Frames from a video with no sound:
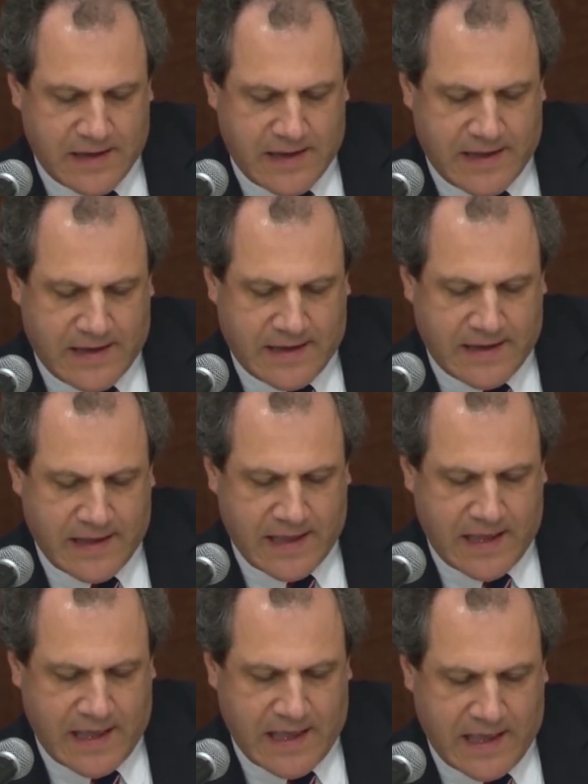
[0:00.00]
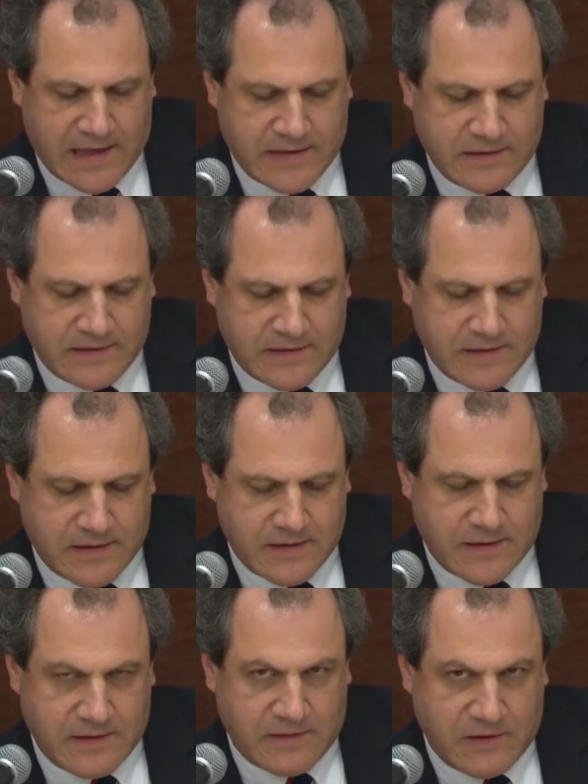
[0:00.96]
And,
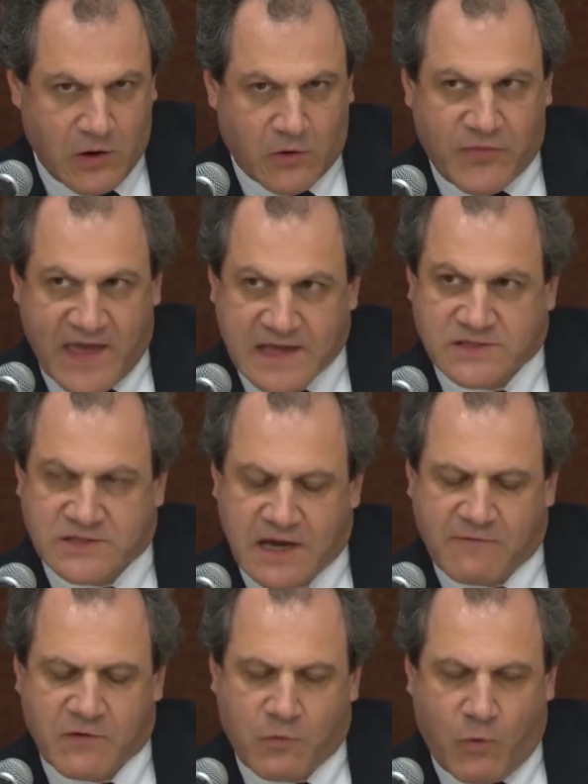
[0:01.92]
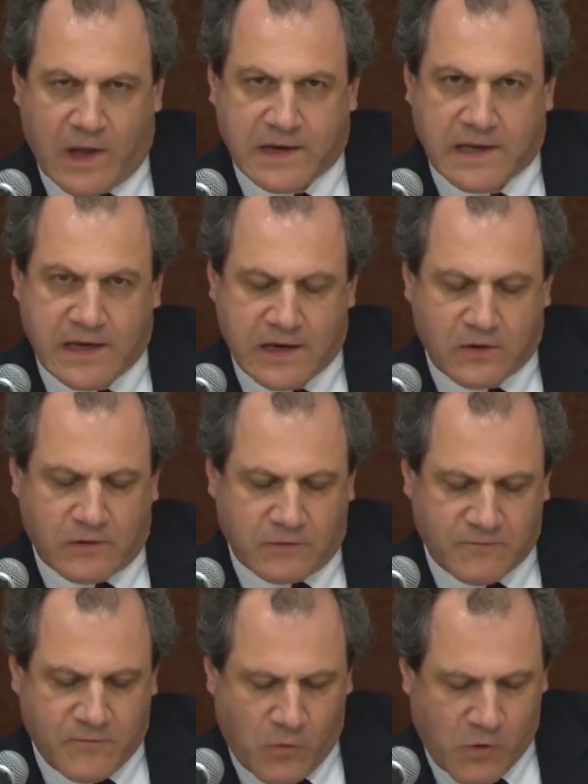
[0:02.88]
you know, thanks to everyone here
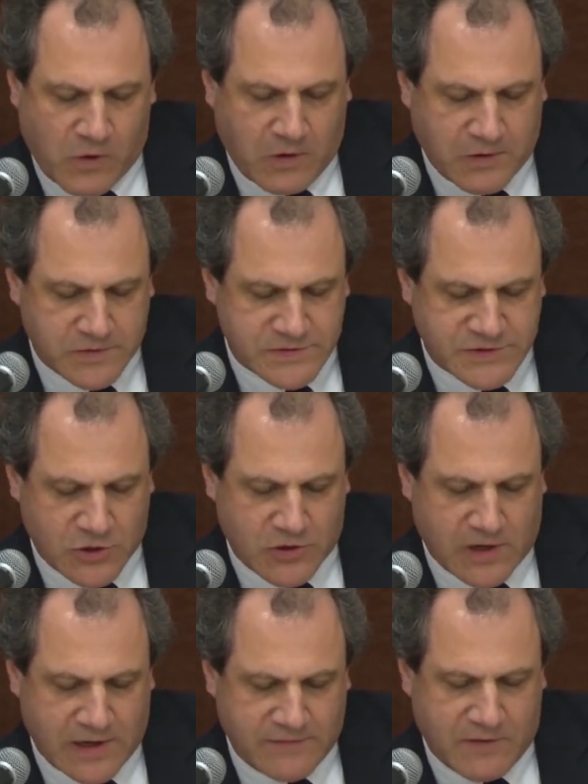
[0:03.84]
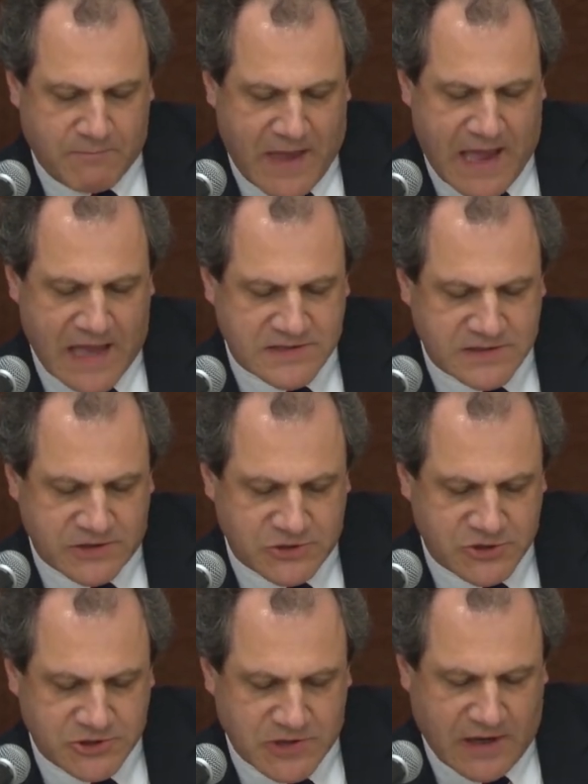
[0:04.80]
for certainly the
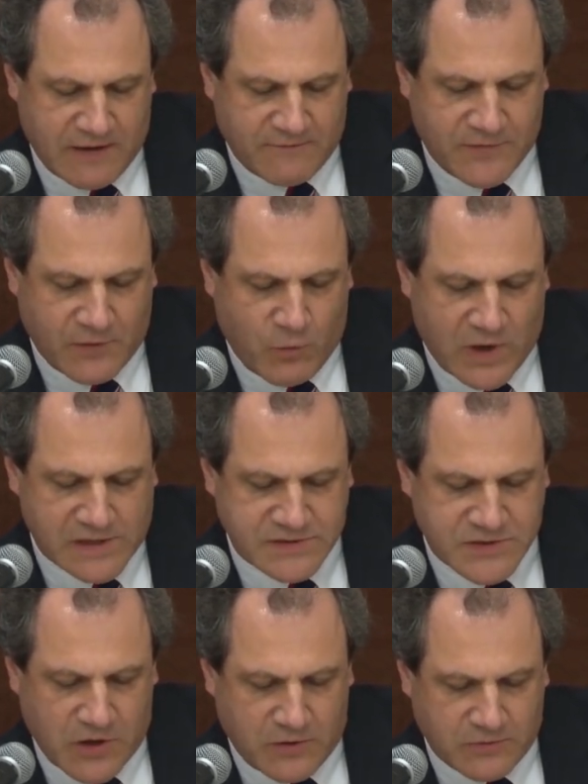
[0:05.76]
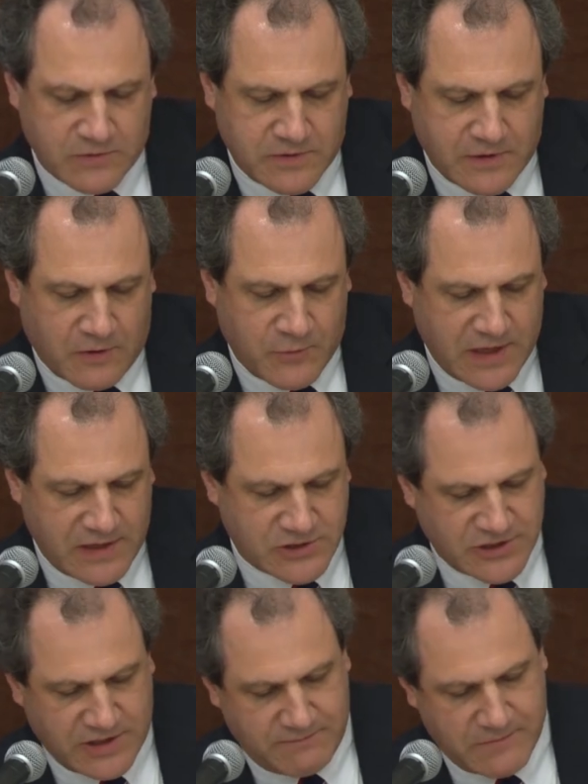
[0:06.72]
passage of the Wellstone
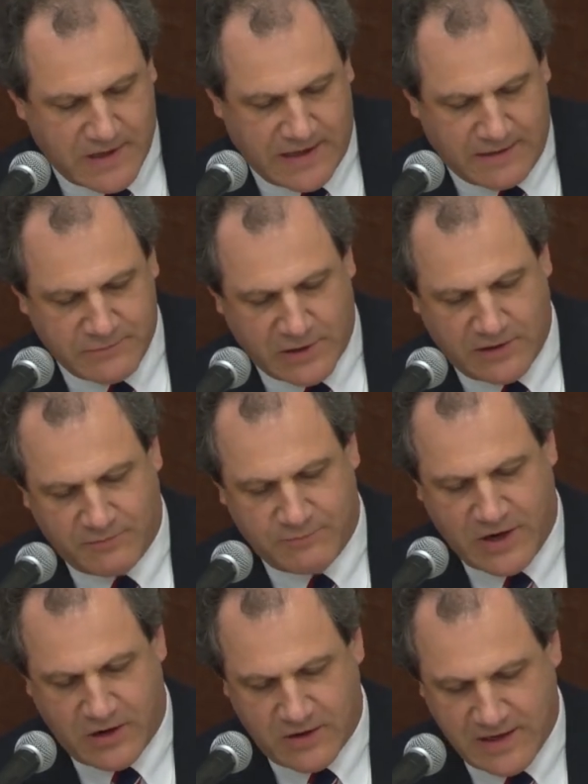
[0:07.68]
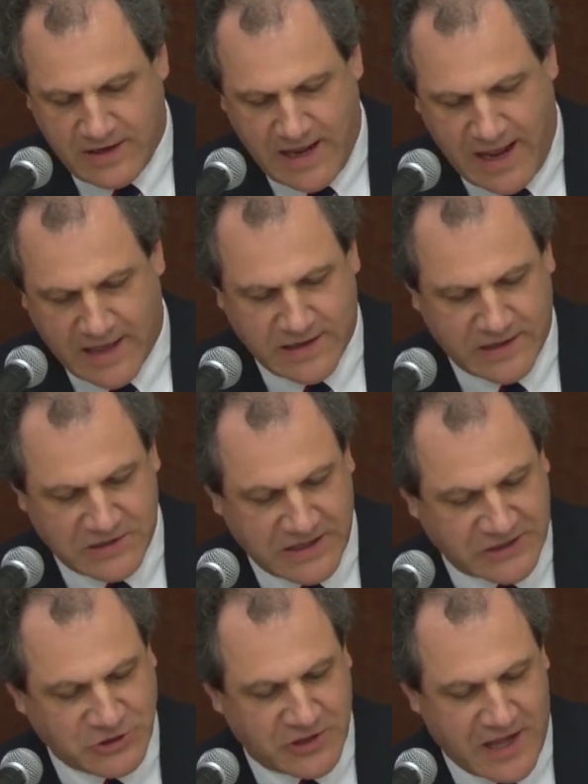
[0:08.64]
Domenici Mental Health Parity and
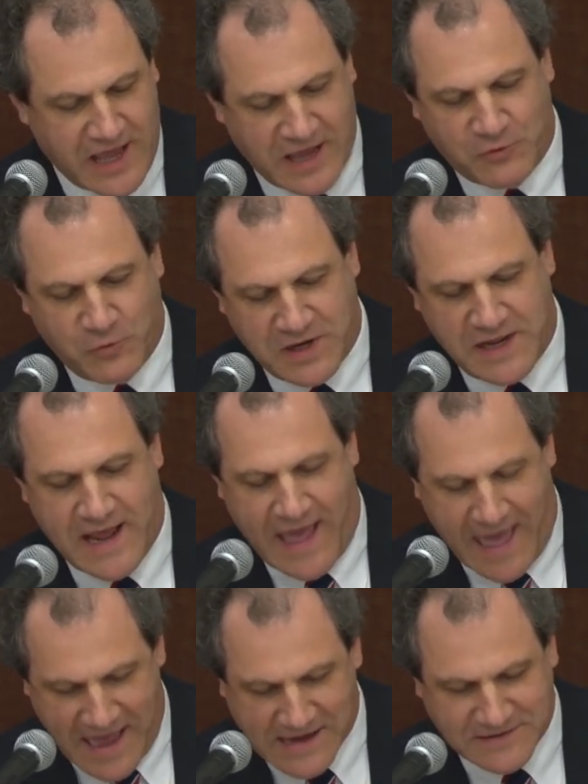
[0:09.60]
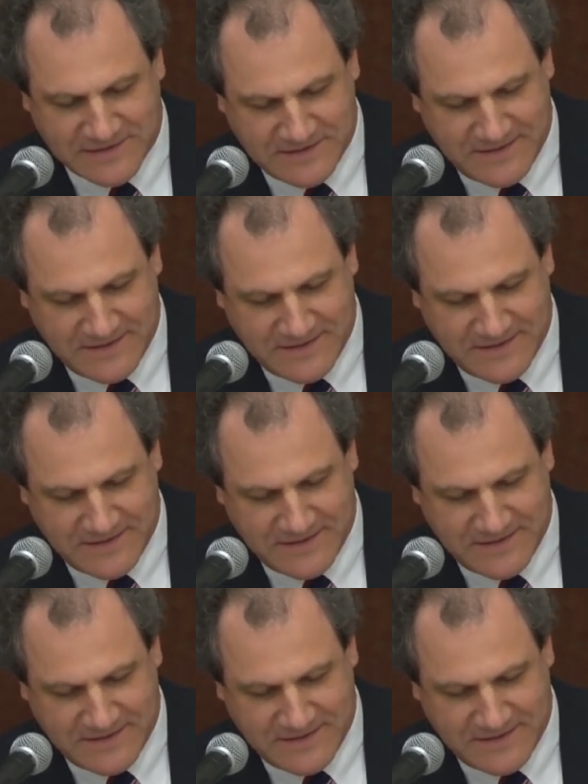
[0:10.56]
Addiction Equity Act.